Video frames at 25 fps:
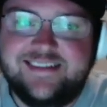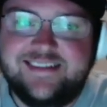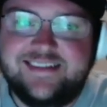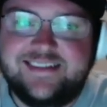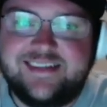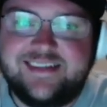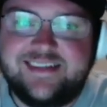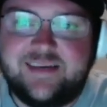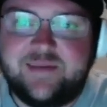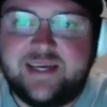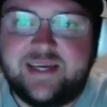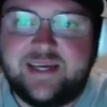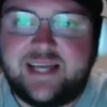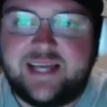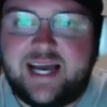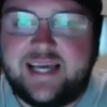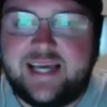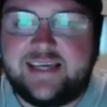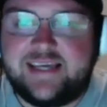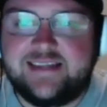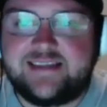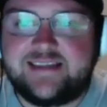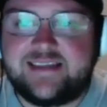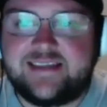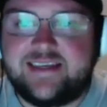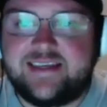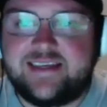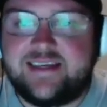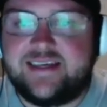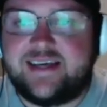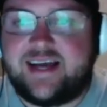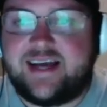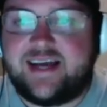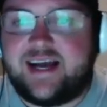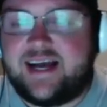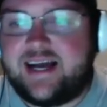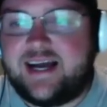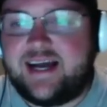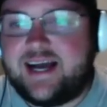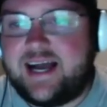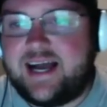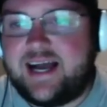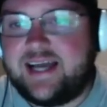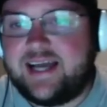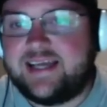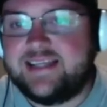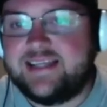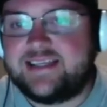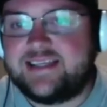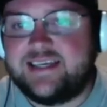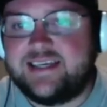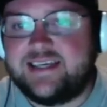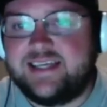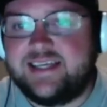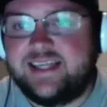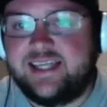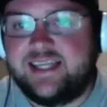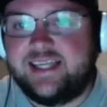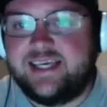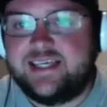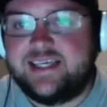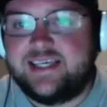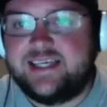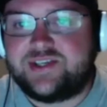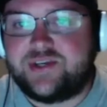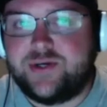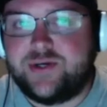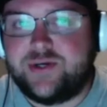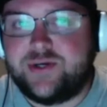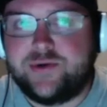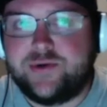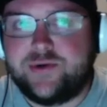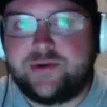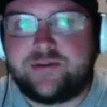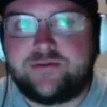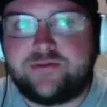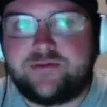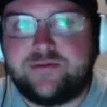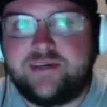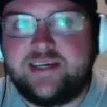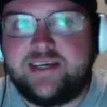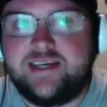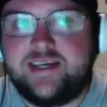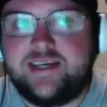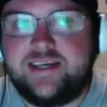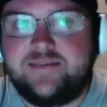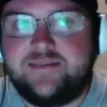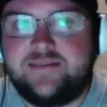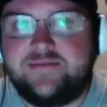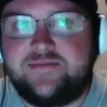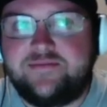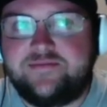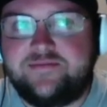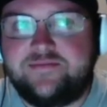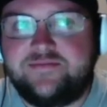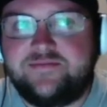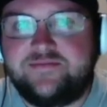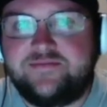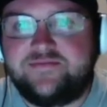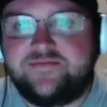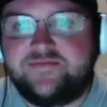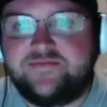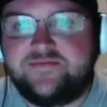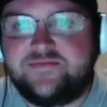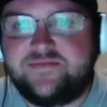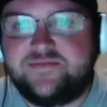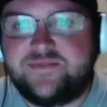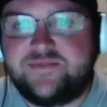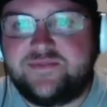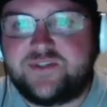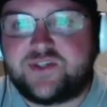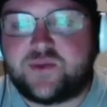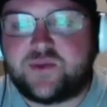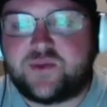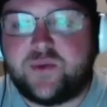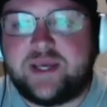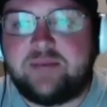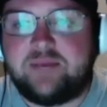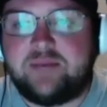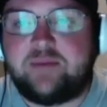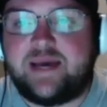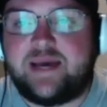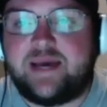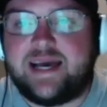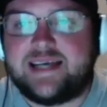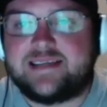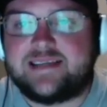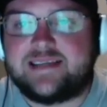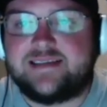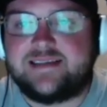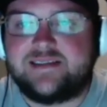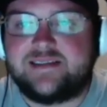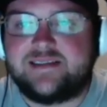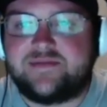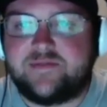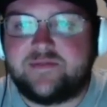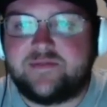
I mean, I can see at least 2 or 3 swing passes for